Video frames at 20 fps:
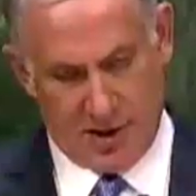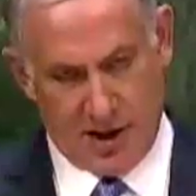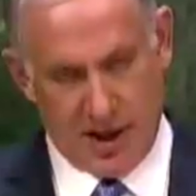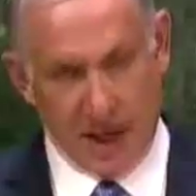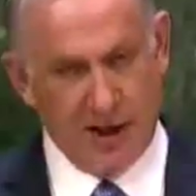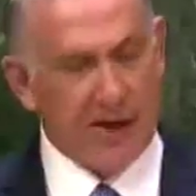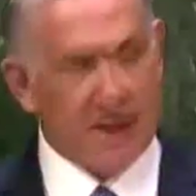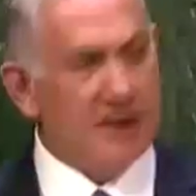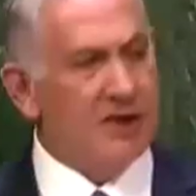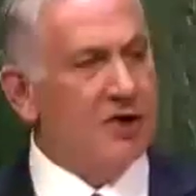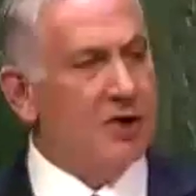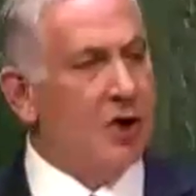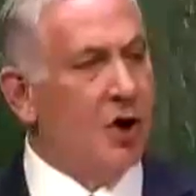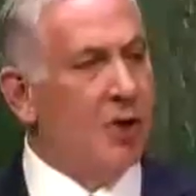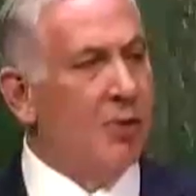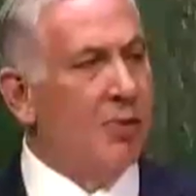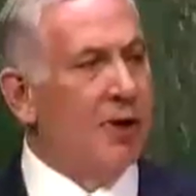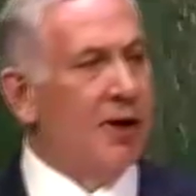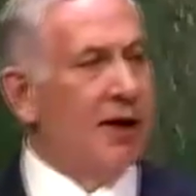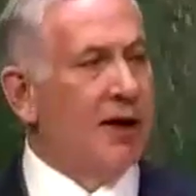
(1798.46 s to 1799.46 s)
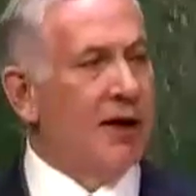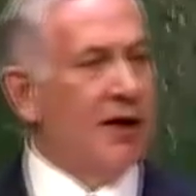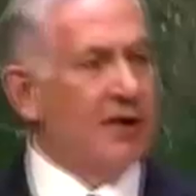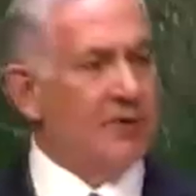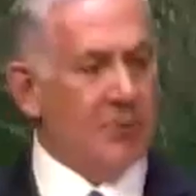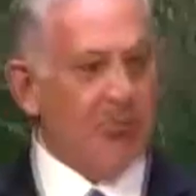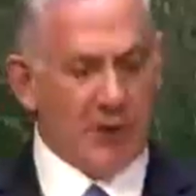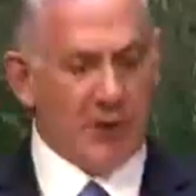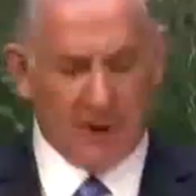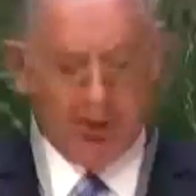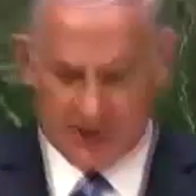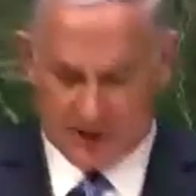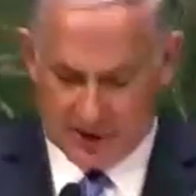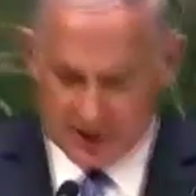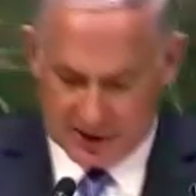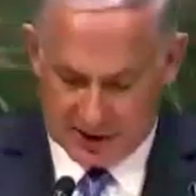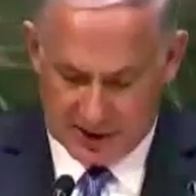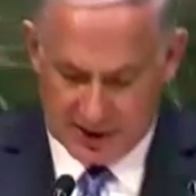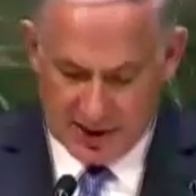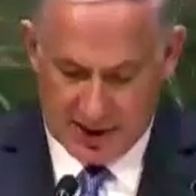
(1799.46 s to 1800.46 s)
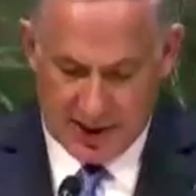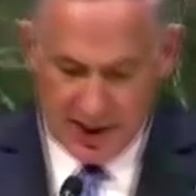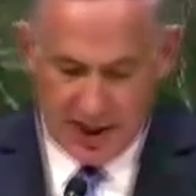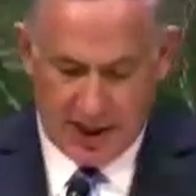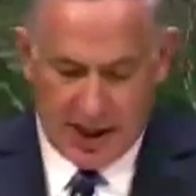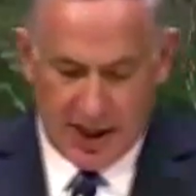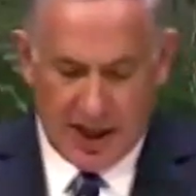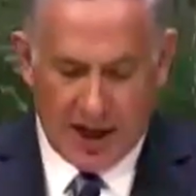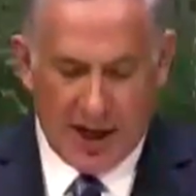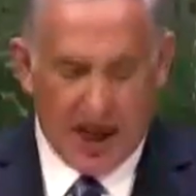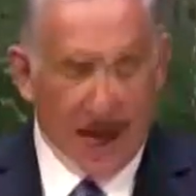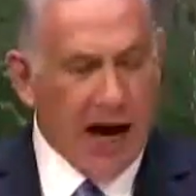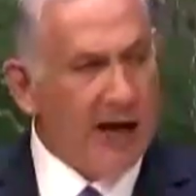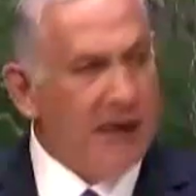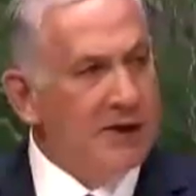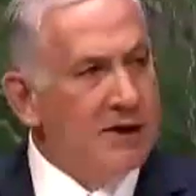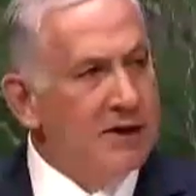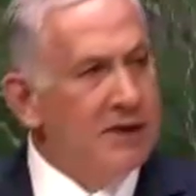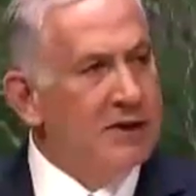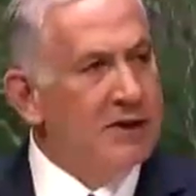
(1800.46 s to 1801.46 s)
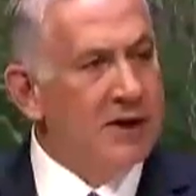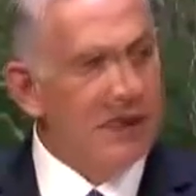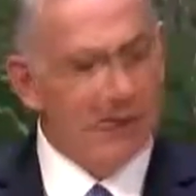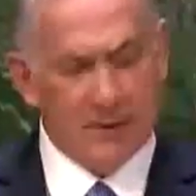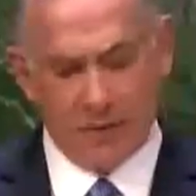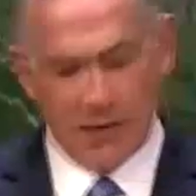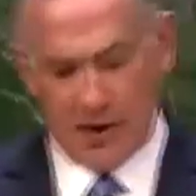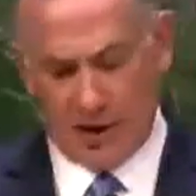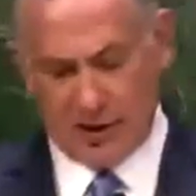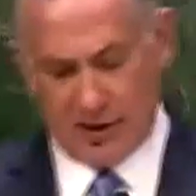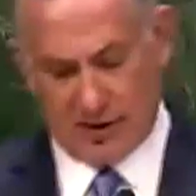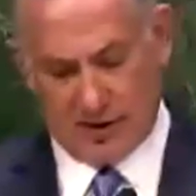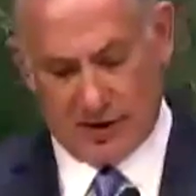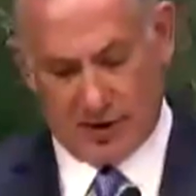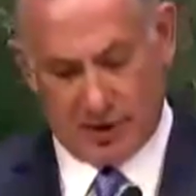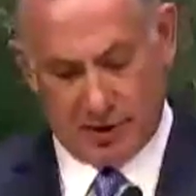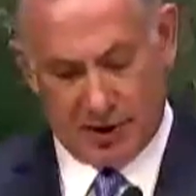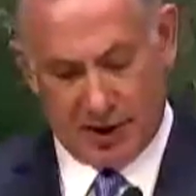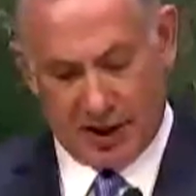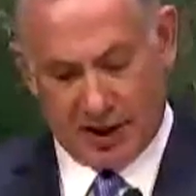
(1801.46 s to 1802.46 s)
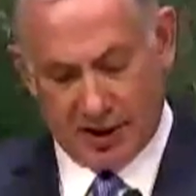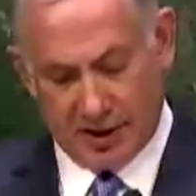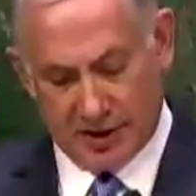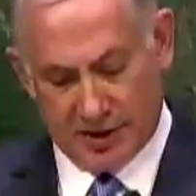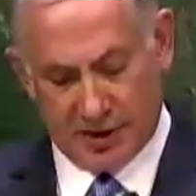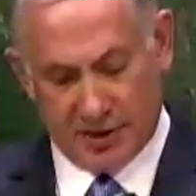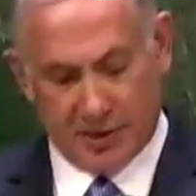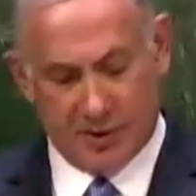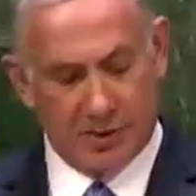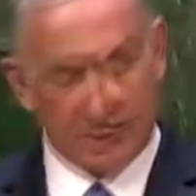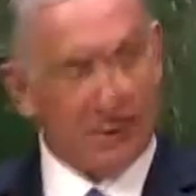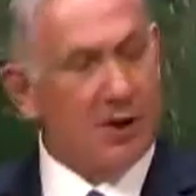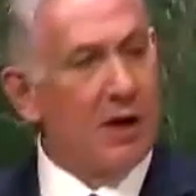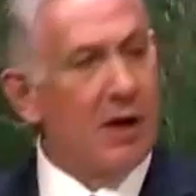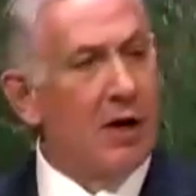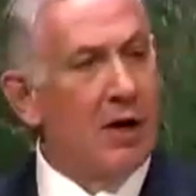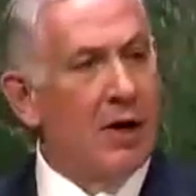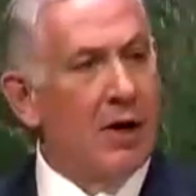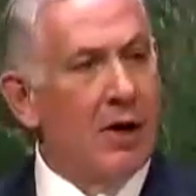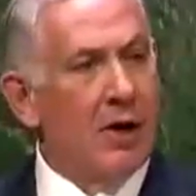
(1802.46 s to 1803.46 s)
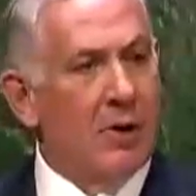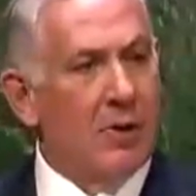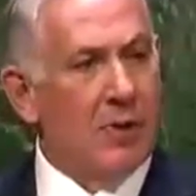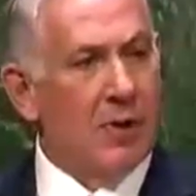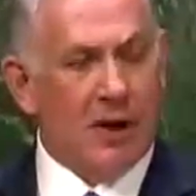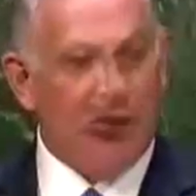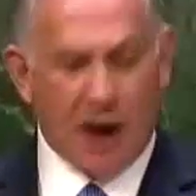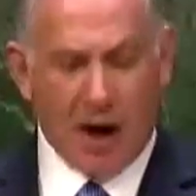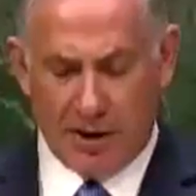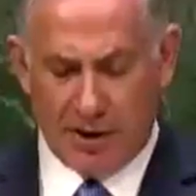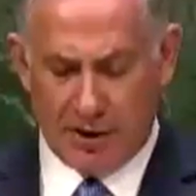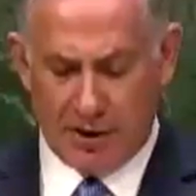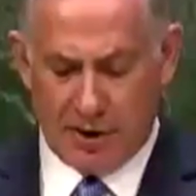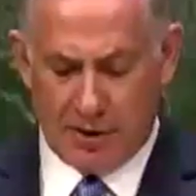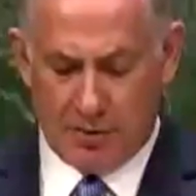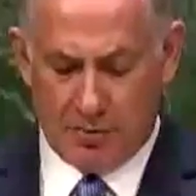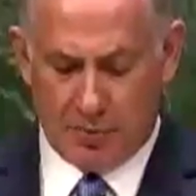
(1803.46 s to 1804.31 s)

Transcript: And these sobering experiences heightens Israel's security concerns regarding